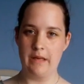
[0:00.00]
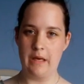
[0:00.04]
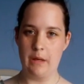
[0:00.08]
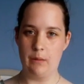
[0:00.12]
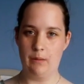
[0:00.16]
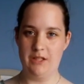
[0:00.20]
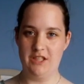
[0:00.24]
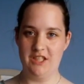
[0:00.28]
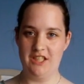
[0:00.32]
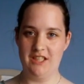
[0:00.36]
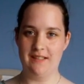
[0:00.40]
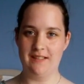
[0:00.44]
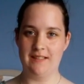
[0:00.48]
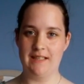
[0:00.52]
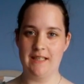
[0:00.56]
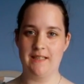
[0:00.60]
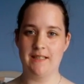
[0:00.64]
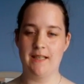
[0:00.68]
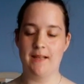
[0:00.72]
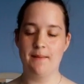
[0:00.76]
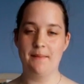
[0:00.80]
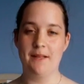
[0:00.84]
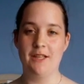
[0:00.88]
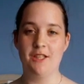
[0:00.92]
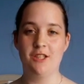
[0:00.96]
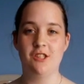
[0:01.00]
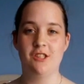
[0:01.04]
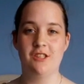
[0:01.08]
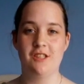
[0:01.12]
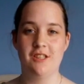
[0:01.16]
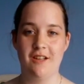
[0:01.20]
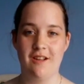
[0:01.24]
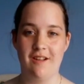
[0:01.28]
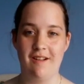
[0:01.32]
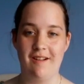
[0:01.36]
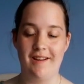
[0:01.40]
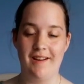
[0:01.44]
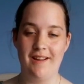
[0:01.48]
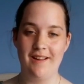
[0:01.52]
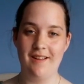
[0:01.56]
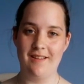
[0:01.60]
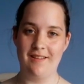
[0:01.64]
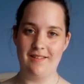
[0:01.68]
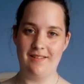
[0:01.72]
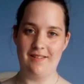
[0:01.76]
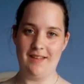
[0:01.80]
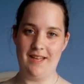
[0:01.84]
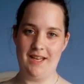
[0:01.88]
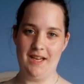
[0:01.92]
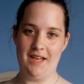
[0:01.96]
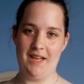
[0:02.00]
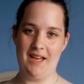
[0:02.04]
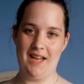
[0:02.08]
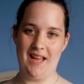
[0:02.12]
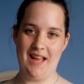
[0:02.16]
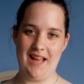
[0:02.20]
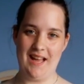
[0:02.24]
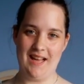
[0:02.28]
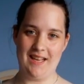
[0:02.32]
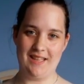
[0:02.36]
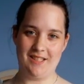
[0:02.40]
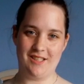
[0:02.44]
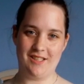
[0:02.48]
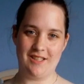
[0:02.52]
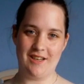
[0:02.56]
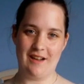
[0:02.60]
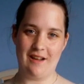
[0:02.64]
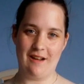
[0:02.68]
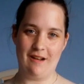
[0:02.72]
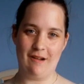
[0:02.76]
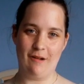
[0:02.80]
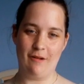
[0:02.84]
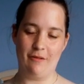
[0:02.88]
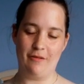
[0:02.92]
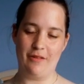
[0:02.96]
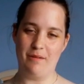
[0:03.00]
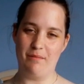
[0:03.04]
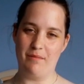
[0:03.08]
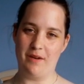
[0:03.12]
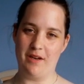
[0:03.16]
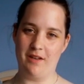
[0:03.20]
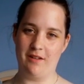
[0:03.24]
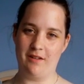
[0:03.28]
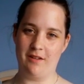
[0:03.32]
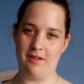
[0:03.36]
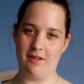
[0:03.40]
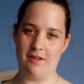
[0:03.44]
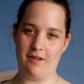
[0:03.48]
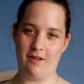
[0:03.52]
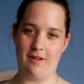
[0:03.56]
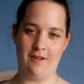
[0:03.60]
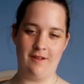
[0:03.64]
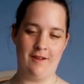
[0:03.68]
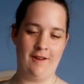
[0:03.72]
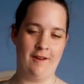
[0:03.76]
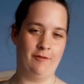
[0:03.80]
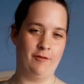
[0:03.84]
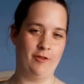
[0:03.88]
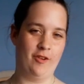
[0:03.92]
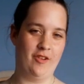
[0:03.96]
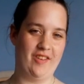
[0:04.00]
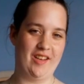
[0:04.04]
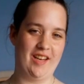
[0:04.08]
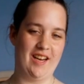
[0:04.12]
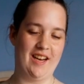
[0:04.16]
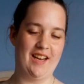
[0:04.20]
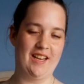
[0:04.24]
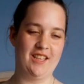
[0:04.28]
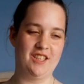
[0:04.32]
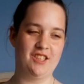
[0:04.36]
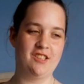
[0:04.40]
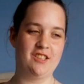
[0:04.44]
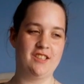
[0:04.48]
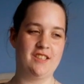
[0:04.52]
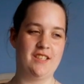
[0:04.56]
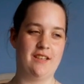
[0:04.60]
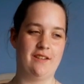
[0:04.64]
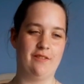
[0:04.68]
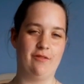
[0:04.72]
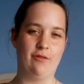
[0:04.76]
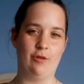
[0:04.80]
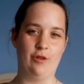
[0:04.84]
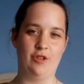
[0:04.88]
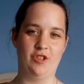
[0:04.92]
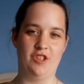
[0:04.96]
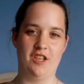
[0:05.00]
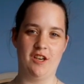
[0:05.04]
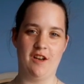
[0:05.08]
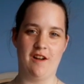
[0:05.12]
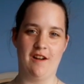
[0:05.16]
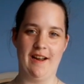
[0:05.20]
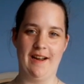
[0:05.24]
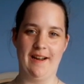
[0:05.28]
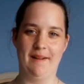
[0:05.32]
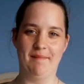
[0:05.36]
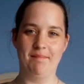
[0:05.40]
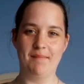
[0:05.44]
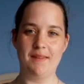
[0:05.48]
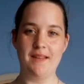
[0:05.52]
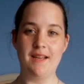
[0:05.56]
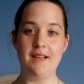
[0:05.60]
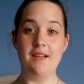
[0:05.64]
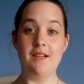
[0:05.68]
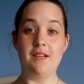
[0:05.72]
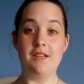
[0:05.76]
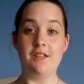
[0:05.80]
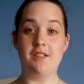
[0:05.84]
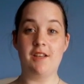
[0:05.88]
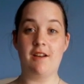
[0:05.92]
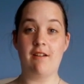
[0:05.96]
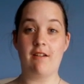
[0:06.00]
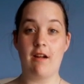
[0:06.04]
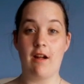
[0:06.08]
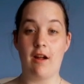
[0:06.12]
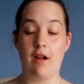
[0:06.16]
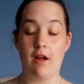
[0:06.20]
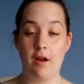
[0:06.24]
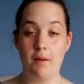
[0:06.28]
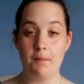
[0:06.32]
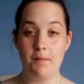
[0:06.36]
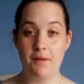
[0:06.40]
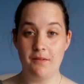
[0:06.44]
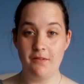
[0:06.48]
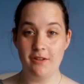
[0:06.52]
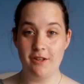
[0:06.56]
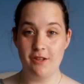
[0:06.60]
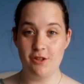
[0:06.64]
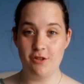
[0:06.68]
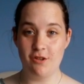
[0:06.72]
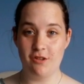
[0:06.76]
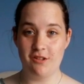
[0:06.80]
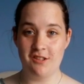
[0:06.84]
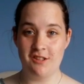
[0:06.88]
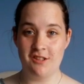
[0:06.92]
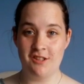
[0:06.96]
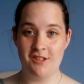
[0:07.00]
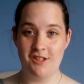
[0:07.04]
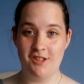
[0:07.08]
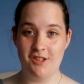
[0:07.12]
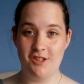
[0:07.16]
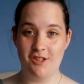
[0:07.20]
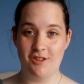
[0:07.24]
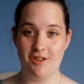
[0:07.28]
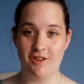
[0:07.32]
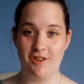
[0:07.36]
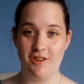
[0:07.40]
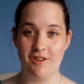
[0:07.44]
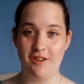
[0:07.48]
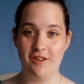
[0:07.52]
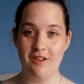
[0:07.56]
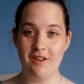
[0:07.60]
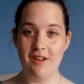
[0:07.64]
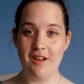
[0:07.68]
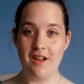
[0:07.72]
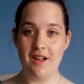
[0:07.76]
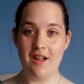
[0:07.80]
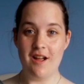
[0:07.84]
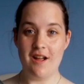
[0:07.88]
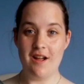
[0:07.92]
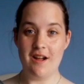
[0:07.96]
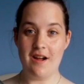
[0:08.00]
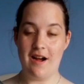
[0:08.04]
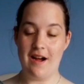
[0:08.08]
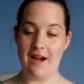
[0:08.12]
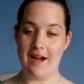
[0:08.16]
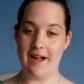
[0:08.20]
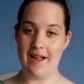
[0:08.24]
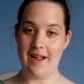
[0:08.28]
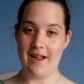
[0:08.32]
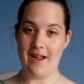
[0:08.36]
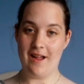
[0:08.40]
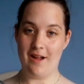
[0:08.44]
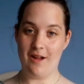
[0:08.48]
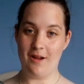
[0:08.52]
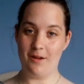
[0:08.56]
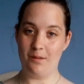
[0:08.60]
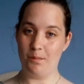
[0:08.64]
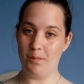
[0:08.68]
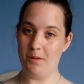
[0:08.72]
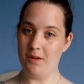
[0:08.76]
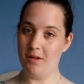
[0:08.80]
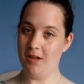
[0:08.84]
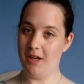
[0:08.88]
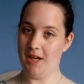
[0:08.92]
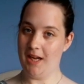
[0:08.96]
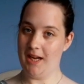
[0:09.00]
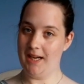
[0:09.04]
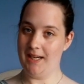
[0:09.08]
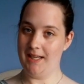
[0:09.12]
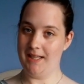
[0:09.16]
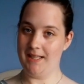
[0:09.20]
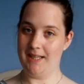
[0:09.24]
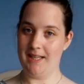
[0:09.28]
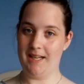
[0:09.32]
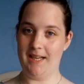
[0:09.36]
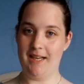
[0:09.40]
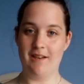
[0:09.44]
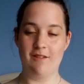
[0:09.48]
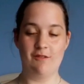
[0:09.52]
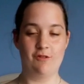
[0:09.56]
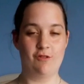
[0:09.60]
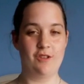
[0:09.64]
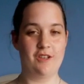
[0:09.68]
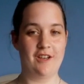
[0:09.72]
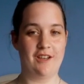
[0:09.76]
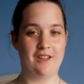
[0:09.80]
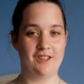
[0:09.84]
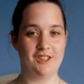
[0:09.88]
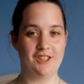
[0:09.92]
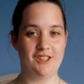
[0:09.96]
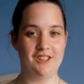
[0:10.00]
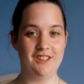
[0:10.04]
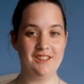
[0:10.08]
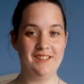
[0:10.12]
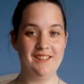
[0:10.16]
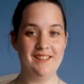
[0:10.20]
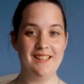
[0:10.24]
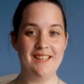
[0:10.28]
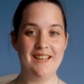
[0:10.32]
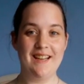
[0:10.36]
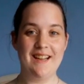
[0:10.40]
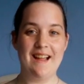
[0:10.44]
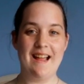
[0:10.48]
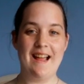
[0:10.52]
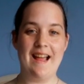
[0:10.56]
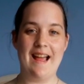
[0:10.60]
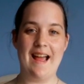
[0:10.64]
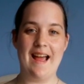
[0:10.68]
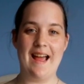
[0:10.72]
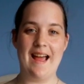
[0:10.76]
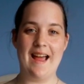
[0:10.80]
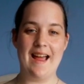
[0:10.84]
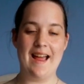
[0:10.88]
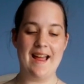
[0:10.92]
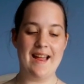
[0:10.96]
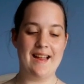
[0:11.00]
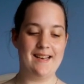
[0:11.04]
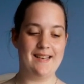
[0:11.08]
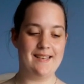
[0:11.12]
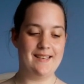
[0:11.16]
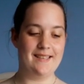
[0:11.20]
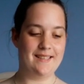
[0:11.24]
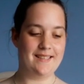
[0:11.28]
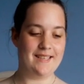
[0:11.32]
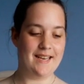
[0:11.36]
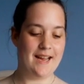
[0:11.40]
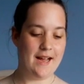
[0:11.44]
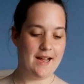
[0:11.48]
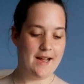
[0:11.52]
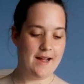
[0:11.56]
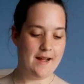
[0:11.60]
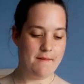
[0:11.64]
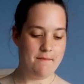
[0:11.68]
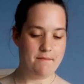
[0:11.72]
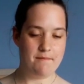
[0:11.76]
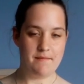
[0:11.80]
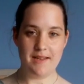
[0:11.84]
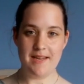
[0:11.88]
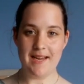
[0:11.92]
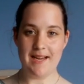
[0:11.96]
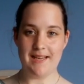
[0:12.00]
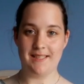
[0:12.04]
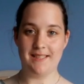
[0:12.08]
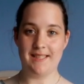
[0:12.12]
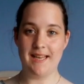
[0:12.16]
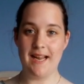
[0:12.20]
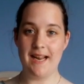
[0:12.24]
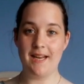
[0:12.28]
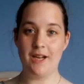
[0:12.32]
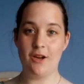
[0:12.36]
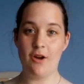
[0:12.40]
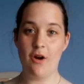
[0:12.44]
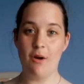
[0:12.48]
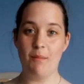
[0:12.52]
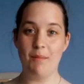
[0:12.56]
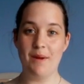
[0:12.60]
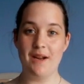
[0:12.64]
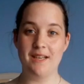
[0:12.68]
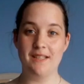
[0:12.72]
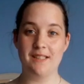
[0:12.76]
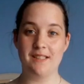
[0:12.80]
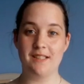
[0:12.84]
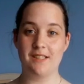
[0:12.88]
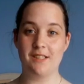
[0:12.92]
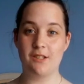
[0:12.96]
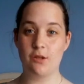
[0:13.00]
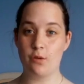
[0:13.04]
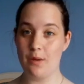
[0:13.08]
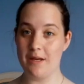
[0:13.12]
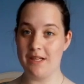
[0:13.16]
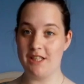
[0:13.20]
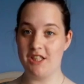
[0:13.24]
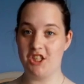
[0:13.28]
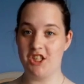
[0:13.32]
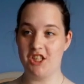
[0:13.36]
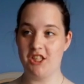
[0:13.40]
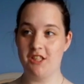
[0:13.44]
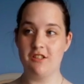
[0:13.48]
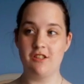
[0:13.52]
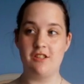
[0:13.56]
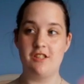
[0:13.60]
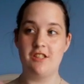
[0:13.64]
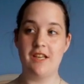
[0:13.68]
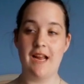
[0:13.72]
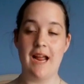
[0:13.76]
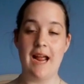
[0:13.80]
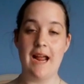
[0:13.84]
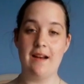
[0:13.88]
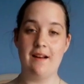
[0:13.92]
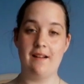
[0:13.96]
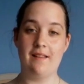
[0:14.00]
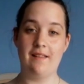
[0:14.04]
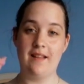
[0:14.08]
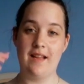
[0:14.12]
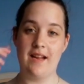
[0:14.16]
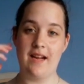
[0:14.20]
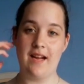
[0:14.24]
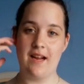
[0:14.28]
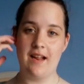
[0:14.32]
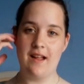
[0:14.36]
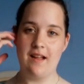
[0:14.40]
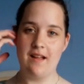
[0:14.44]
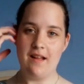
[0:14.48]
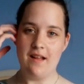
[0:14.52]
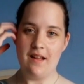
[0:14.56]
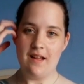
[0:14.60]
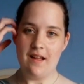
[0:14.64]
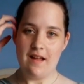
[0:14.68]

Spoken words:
which is, as I mentioned earlier, the hairstyle of the month over on the LHC for July. So I hope you've enjoyed this tutorial. I hope you like the introduction, and yes, any comments, questions, anything,